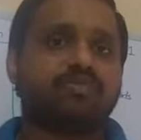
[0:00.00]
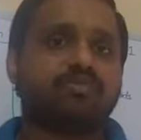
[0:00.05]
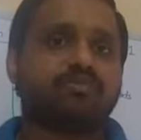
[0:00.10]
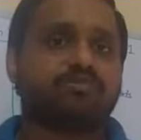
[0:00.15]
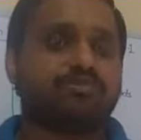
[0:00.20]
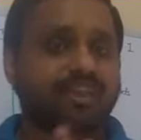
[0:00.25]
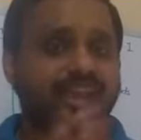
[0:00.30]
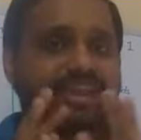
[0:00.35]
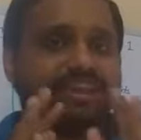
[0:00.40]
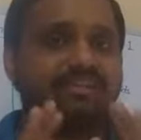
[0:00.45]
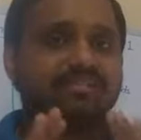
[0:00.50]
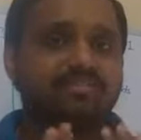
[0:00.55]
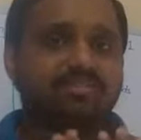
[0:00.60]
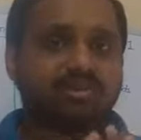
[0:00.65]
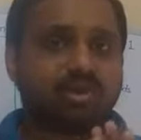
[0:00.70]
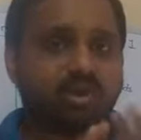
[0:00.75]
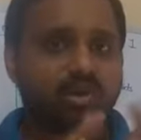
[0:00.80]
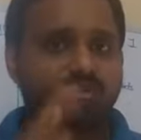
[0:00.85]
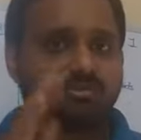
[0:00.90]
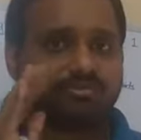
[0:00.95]

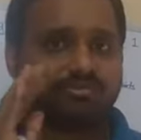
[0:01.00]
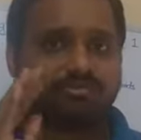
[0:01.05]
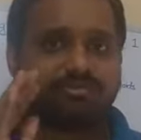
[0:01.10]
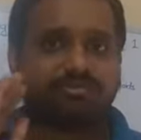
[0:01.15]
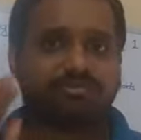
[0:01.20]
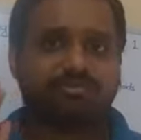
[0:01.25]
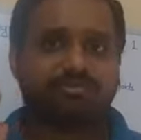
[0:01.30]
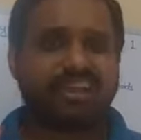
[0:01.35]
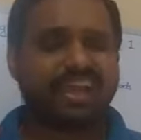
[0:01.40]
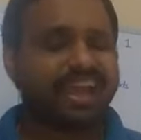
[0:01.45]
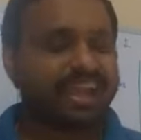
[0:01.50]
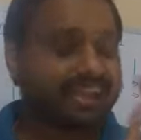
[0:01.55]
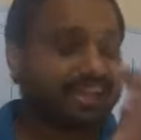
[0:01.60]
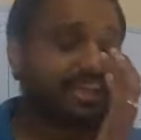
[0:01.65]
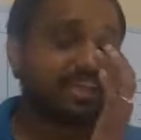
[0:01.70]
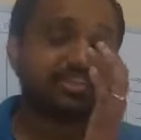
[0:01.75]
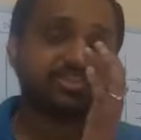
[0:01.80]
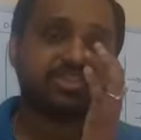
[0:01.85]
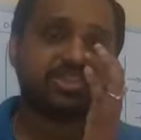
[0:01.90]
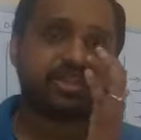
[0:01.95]
phase of
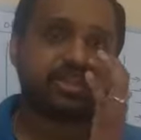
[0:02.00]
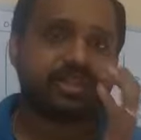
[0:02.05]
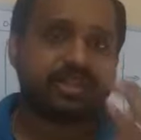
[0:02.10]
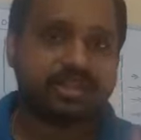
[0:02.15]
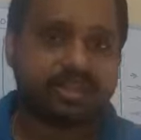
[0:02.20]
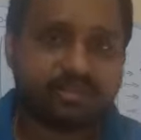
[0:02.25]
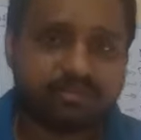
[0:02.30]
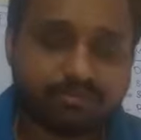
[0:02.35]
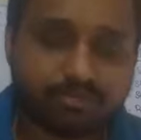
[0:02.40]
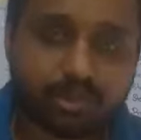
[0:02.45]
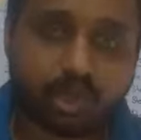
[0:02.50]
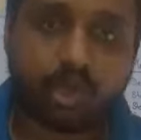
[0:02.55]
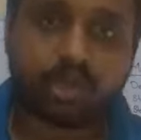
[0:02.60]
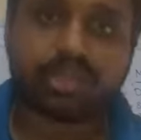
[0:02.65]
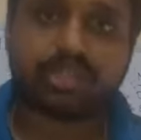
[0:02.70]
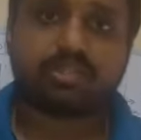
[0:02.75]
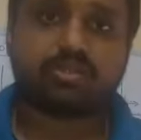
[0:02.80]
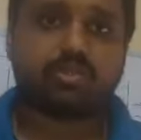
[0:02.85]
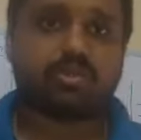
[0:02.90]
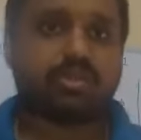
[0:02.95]
any engineering
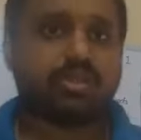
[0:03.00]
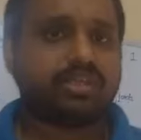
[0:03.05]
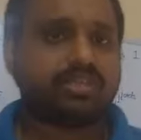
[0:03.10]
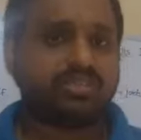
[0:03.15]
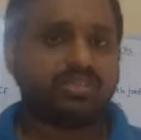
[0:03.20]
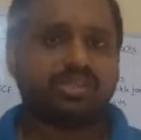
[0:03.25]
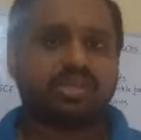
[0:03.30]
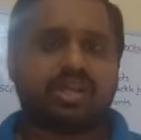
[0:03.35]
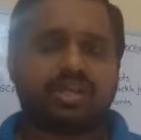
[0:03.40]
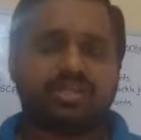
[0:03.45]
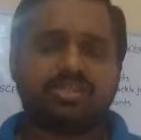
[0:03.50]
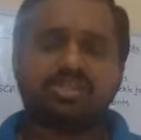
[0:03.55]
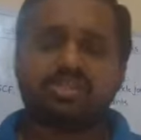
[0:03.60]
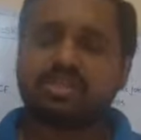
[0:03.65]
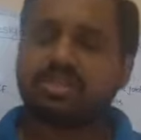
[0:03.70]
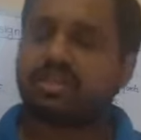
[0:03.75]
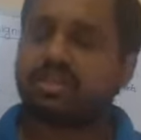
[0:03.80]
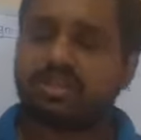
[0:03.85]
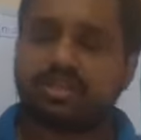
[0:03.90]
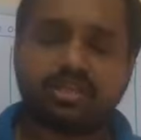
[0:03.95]
product or
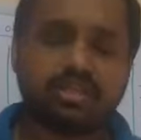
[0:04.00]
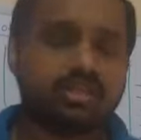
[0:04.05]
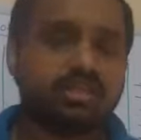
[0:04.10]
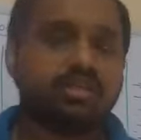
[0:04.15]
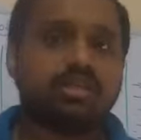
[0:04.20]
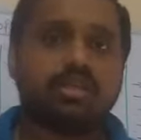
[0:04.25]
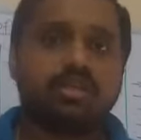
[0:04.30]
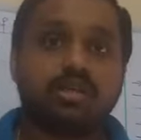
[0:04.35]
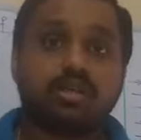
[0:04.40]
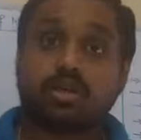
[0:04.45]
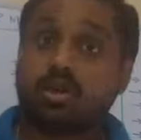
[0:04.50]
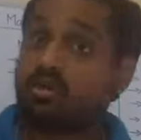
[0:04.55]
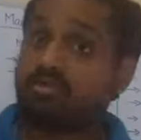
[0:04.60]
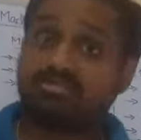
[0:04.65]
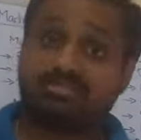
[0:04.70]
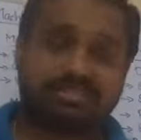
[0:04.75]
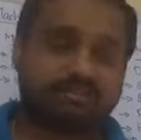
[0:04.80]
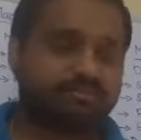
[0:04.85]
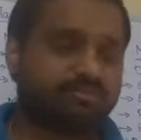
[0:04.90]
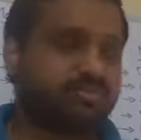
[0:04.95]
engineering
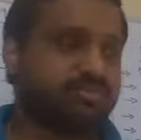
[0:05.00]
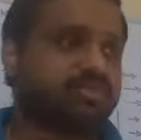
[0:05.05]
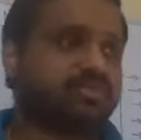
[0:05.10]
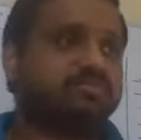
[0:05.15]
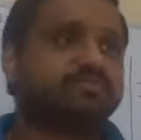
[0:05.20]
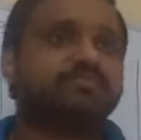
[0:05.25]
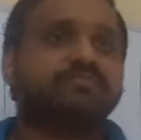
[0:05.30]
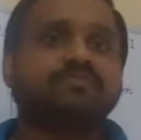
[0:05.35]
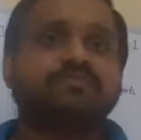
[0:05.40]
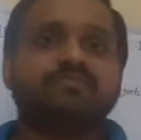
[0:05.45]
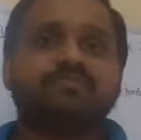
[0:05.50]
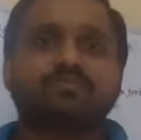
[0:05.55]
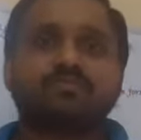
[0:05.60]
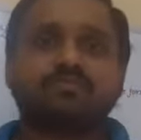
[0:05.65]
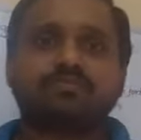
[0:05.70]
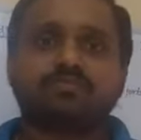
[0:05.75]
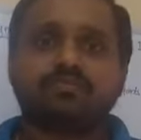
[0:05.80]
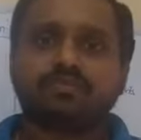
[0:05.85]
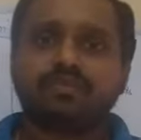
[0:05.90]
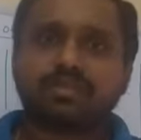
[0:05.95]
concepts.
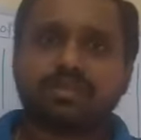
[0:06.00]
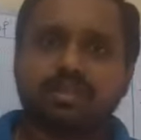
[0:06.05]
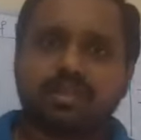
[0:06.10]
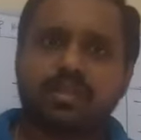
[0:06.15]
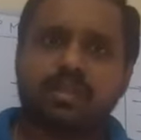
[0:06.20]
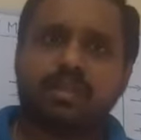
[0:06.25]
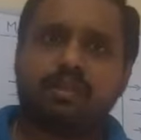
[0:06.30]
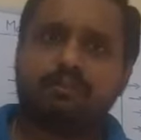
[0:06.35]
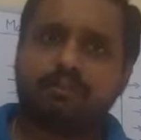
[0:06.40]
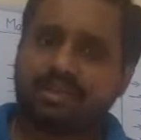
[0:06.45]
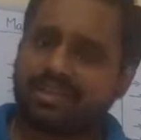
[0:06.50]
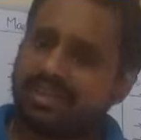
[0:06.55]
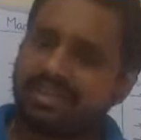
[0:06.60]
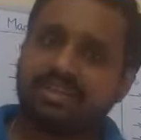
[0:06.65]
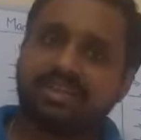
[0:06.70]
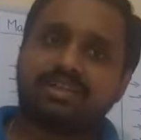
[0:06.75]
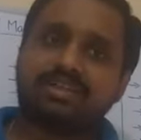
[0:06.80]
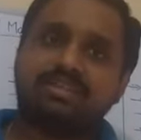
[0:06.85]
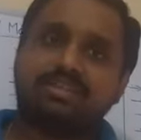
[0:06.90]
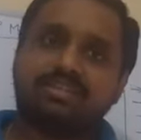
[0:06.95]
But
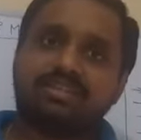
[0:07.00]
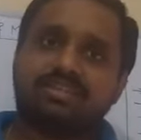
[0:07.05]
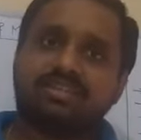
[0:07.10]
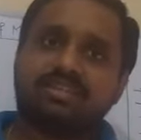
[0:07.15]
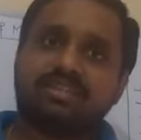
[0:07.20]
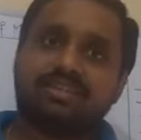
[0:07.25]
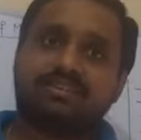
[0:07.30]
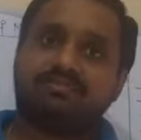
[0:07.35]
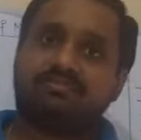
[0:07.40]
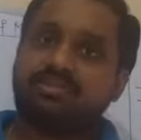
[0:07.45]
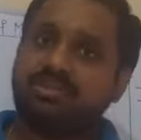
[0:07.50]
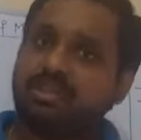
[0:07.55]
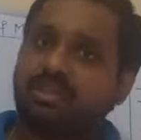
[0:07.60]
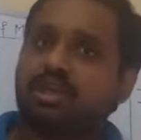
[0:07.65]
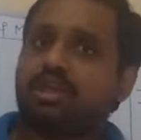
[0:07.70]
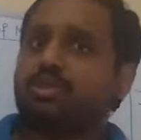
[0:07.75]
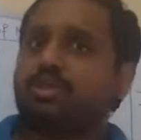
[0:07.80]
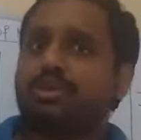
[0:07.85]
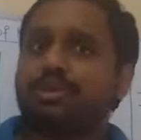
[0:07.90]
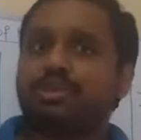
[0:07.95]
here we
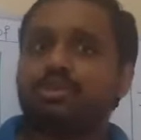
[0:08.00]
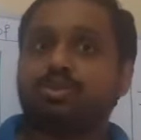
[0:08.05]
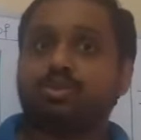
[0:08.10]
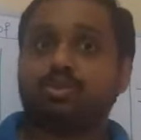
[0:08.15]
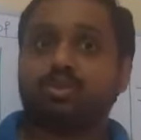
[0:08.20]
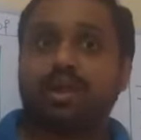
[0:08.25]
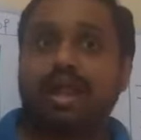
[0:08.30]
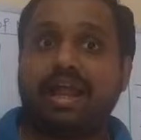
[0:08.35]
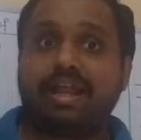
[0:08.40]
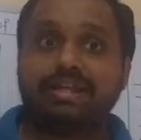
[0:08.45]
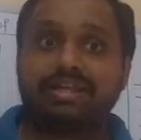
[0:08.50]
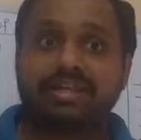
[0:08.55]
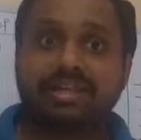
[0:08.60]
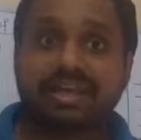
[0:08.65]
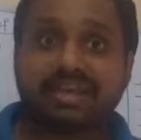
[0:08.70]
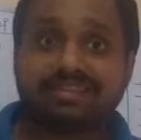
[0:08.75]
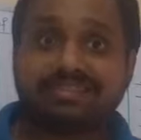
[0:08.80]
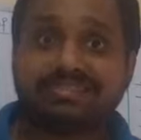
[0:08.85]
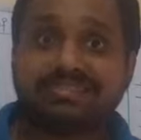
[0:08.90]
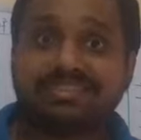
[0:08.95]
are going to
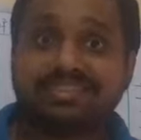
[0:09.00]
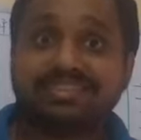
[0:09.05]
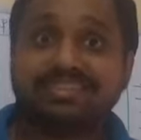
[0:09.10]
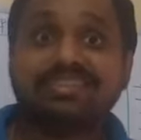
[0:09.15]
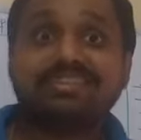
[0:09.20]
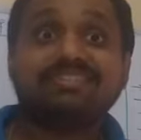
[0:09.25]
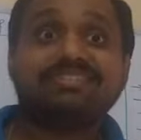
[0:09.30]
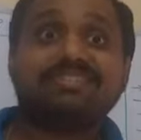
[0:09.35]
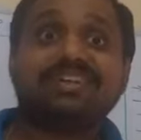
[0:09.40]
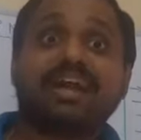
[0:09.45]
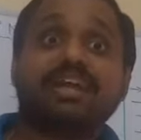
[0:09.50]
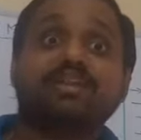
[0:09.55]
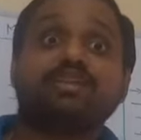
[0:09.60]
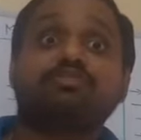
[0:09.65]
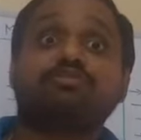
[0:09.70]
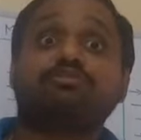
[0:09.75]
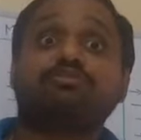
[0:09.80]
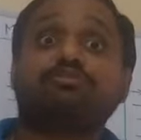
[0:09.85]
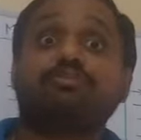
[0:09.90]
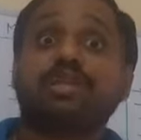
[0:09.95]
analyze the design
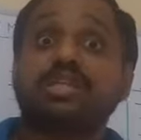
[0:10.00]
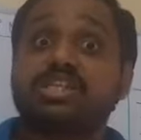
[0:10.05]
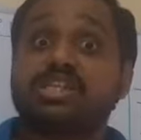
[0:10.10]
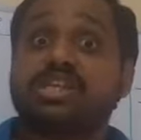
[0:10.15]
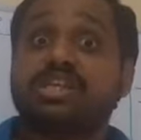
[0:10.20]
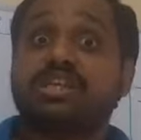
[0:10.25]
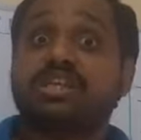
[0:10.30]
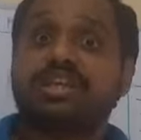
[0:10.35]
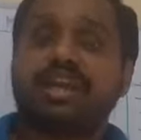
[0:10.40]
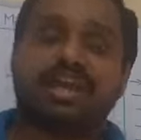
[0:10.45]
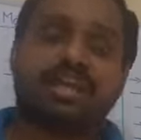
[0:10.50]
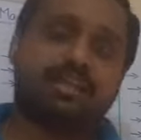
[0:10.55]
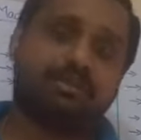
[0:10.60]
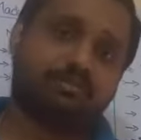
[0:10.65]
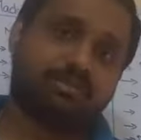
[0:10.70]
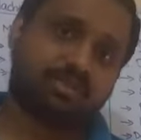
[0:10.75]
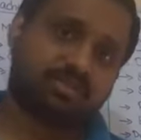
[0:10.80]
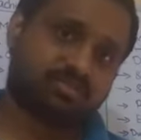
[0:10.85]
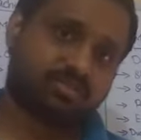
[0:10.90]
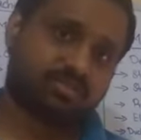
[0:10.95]
of machine
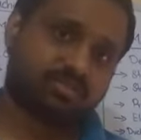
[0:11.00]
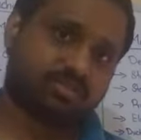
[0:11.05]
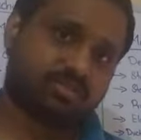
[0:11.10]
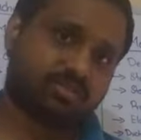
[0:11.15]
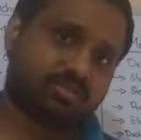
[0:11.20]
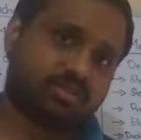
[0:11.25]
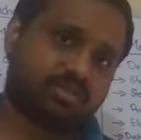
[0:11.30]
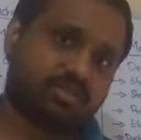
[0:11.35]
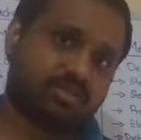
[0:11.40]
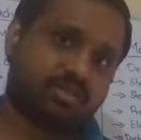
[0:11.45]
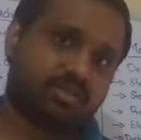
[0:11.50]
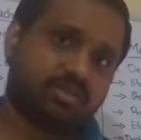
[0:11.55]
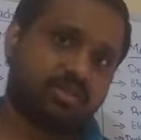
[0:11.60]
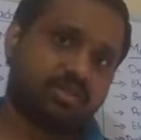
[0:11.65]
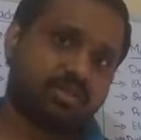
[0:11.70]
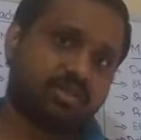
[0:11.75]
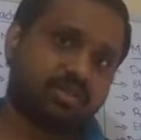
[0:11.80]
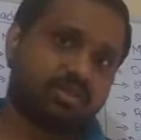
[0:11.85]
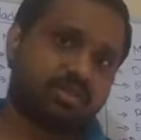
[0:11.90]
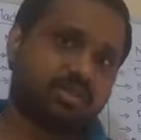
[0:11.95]
elements.
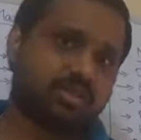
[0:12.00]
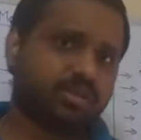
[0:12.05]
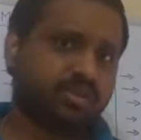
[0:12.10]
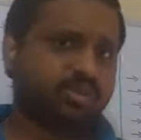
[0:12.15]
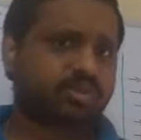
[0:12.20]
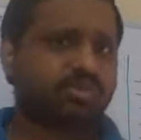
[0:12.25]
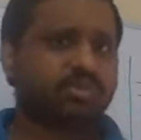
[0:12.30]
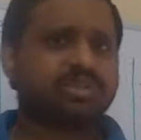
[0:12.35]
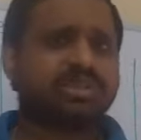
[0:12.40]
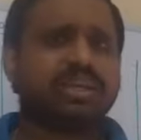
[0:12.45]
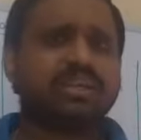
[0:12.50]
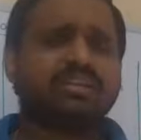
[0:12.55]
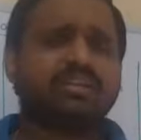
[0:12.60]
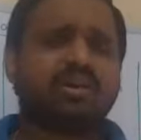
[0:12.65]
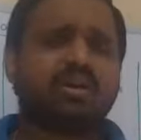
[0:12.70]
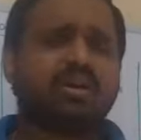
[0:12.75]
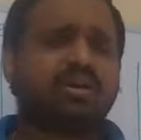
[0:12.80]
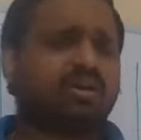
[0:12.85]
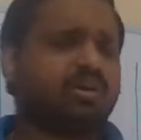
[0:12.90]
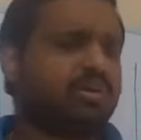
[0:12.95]
You know
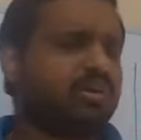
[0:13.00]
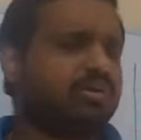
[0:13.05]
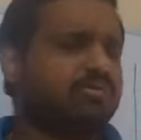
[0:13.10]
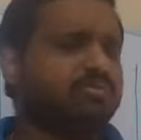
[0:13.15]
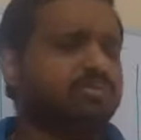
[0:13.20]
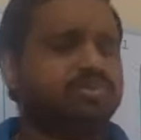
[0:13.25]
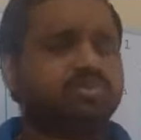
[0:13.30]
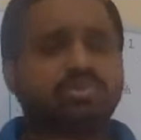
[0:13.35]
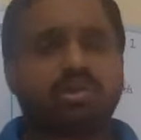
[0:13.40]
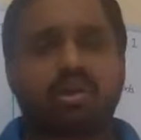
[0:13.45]
that almost